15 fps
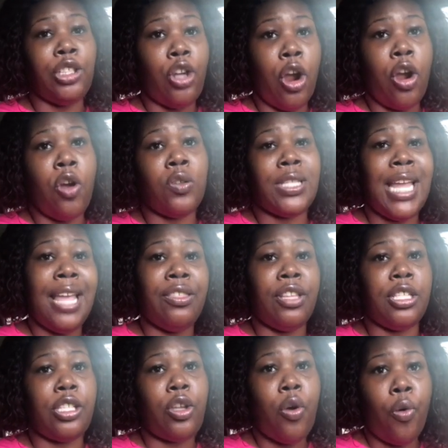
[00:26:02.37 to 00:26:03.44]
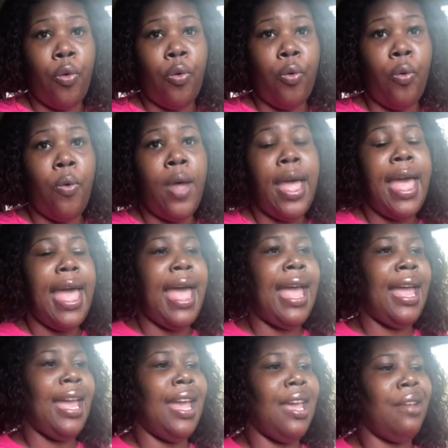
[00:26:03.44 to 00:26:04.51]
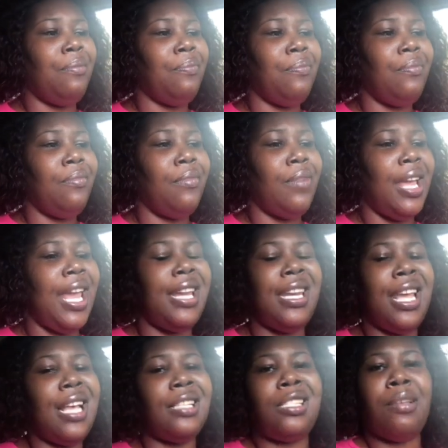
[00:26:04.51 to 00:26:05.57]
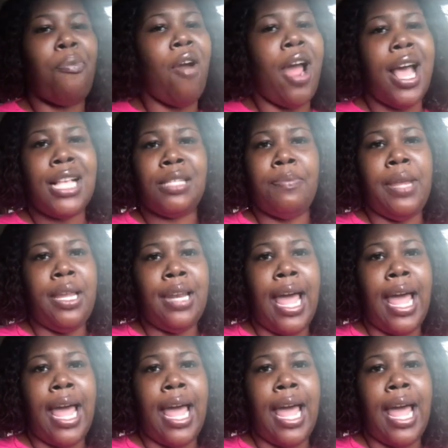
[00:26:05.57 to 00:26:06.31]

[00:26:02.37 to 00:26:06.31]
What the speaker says: girls in the school. And it didn't surprise me.